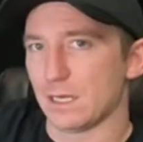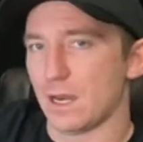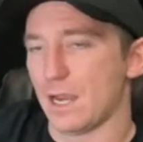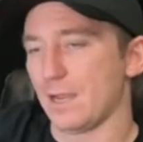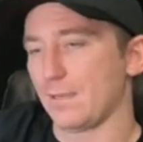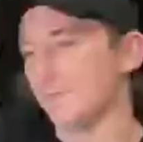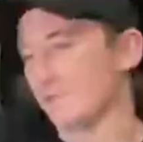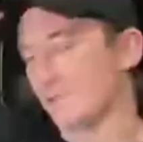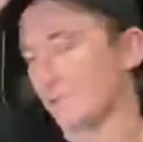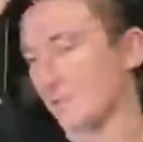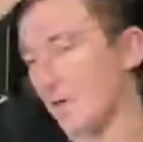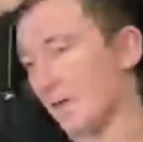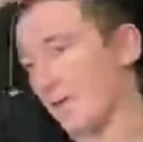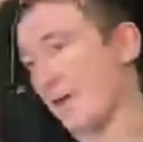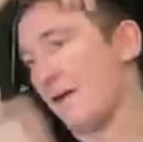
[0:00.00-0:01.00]
times because
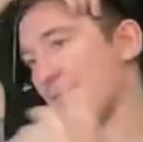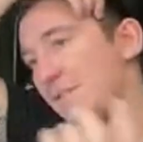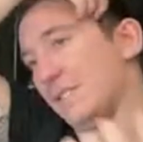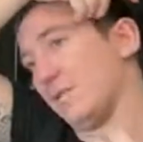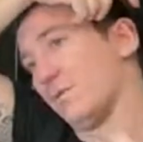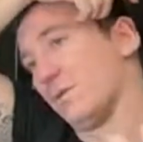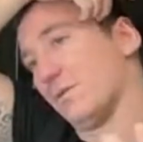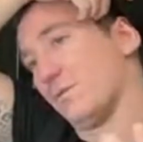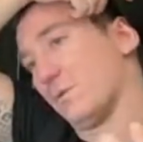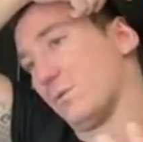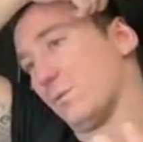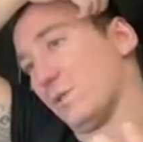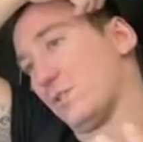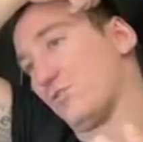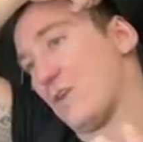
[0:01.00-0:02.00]
obviously we're, we're,
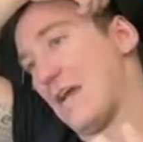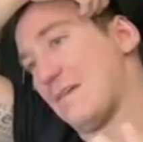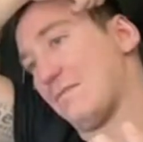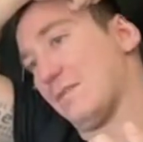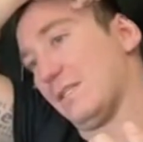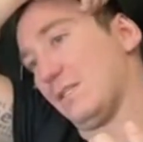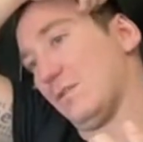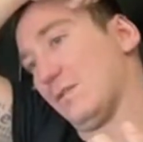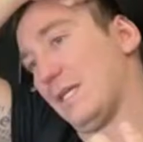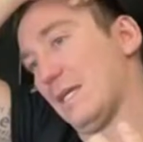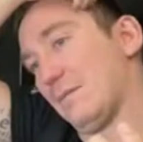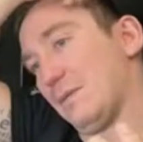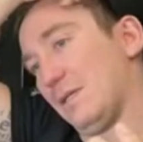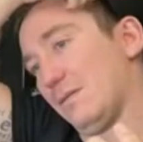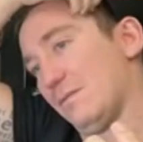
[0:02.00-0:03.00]
with traveling you
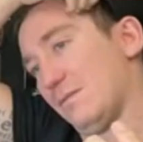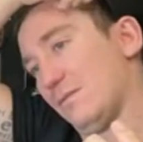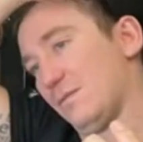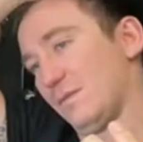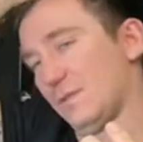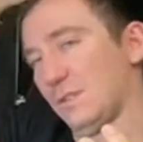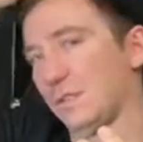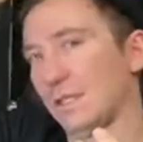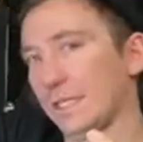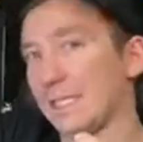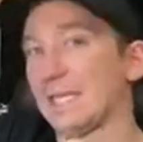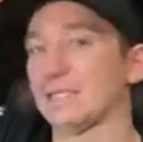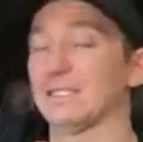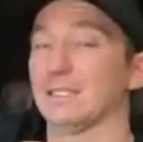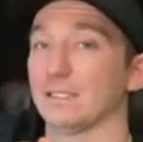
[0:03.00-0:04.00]
can't be I
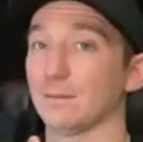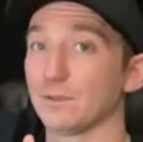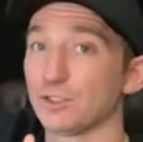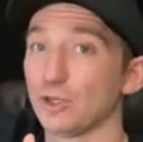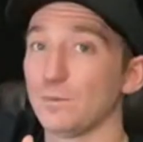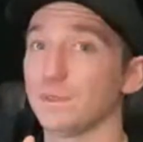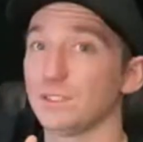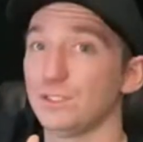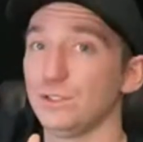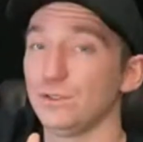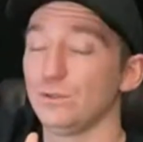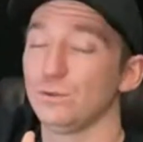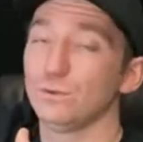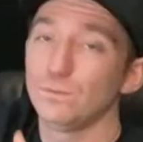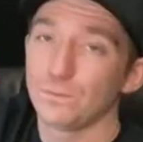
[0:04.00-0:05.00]
can't say like I'm gonna show up at
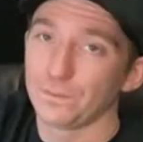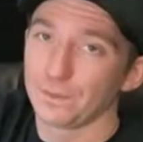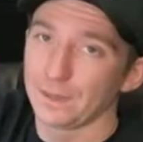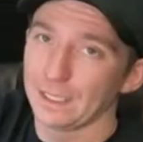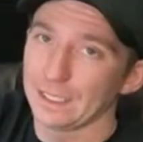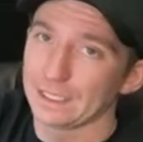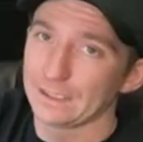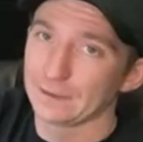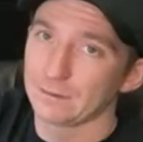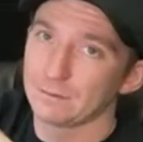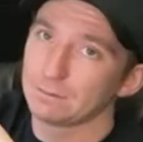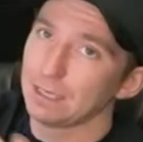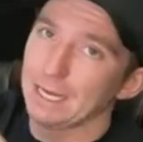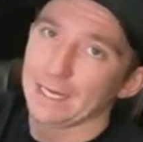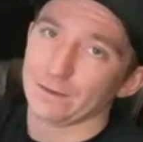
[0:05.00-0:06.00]
two like
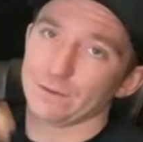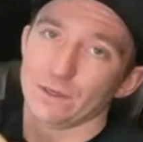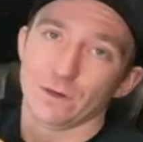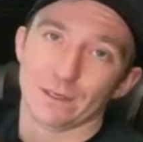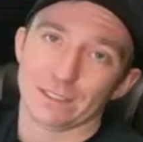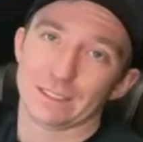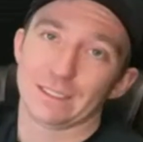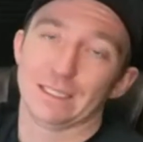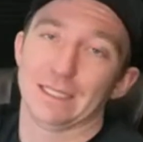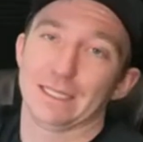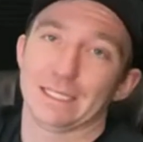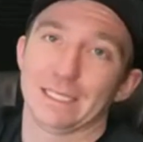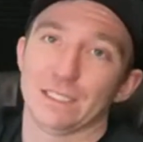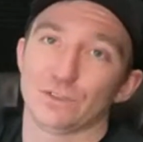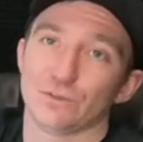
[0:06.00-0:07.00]
I don't know I could
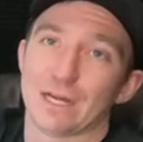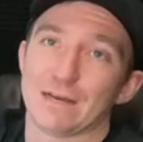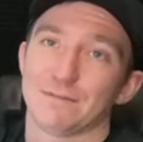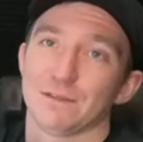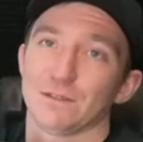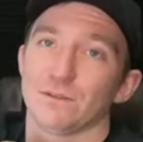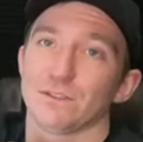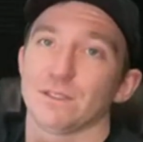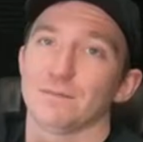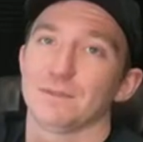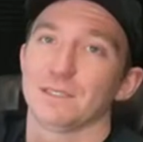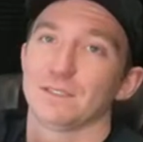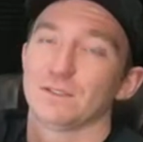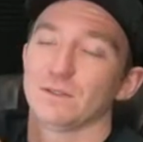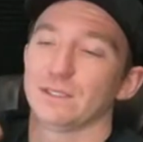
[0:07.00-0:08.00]
like hit traffic or
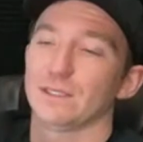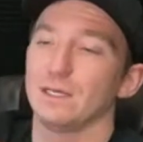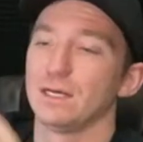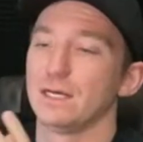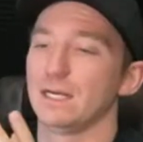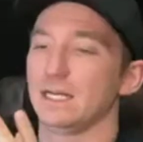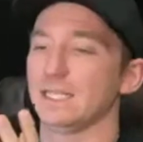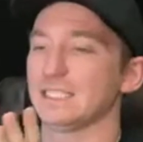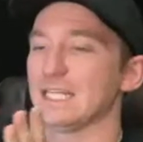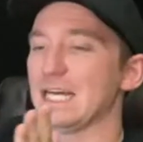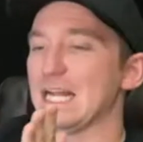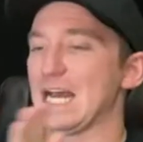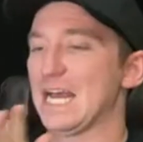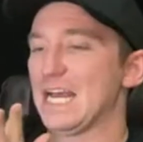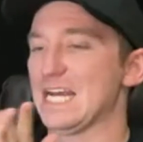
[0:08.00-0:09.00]
something so like it's
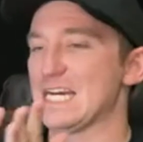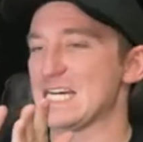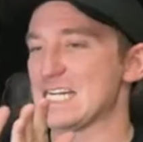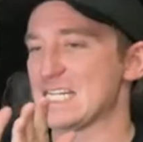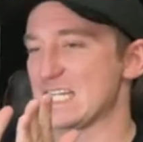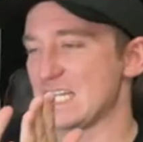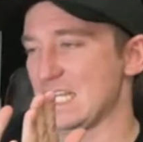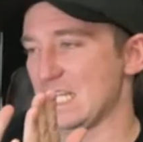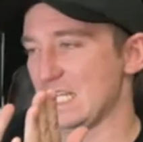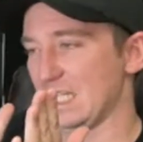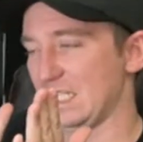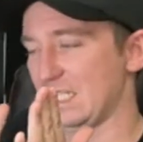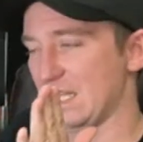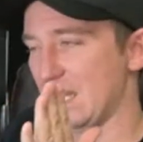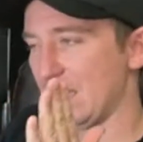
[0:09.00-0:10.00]
not
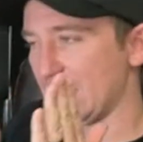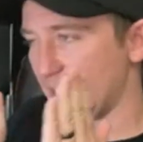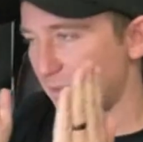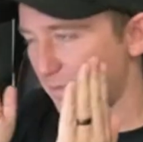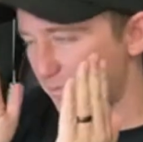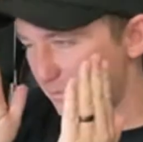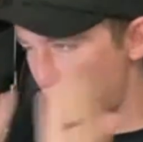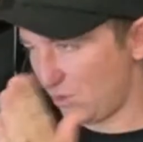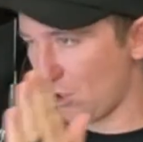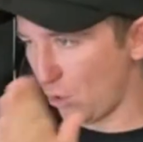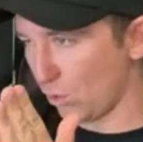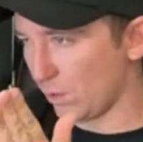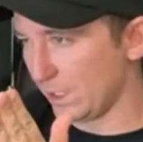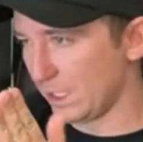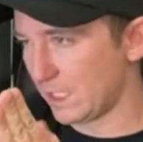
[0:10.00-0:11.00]
it's not
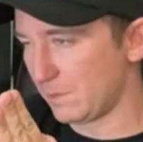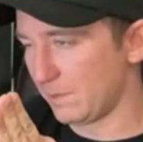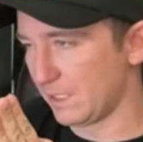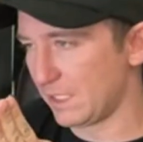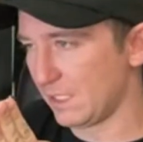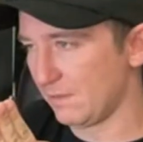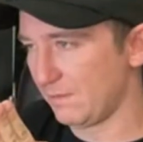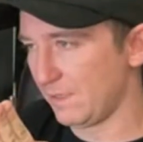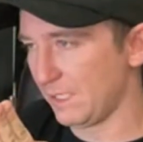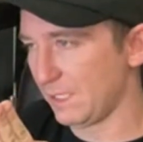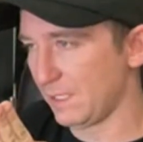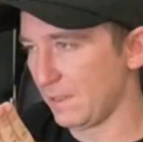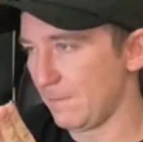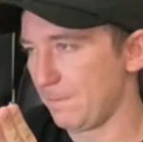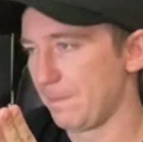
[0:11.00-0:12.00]
totally
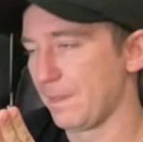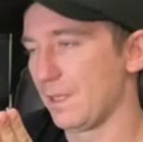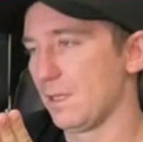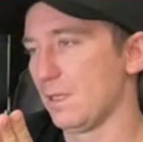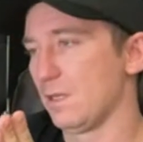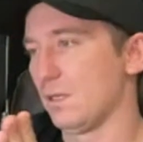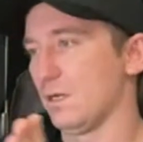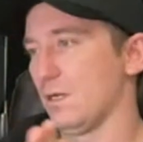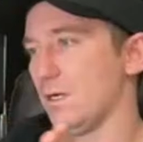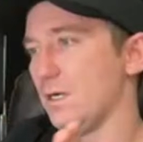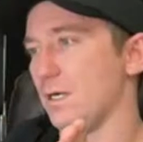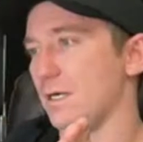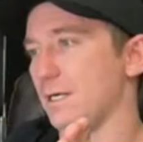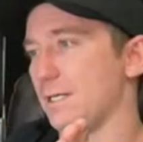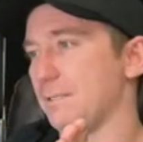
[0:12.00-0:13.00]
specific
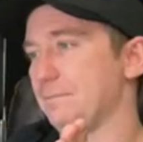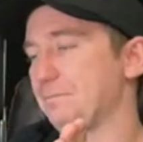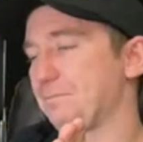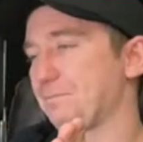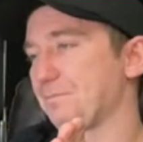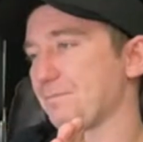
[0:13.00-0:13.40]
um